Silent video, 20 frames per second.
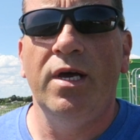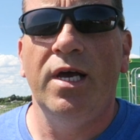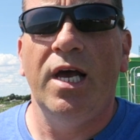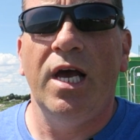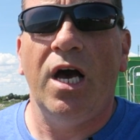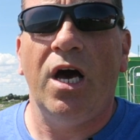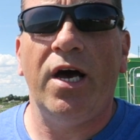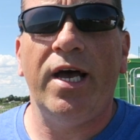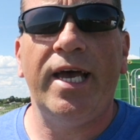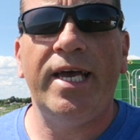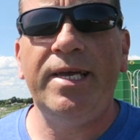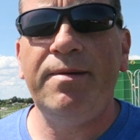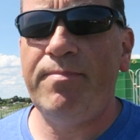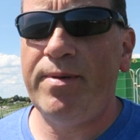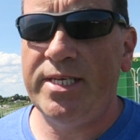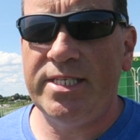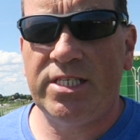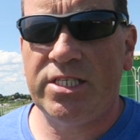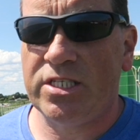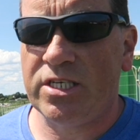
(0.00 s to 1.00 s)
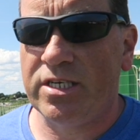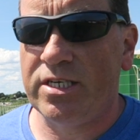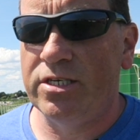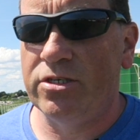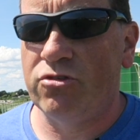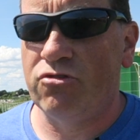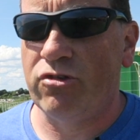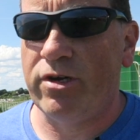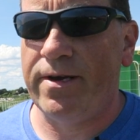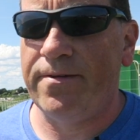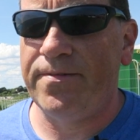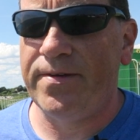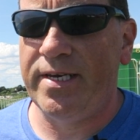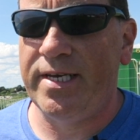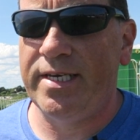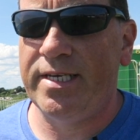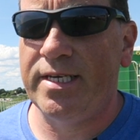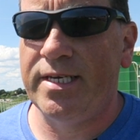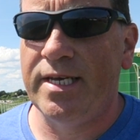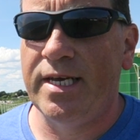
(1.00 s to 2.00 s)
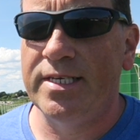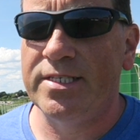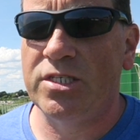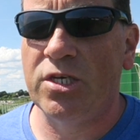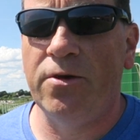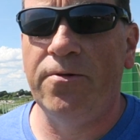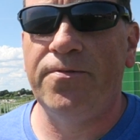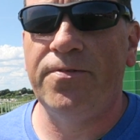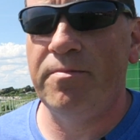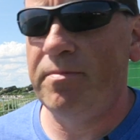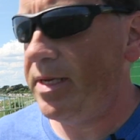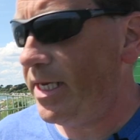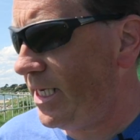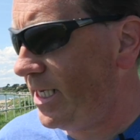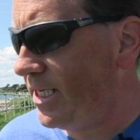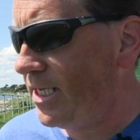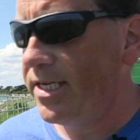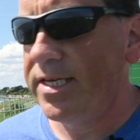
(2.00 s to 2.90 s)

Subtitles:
I hate being stuck in traffic. So for me,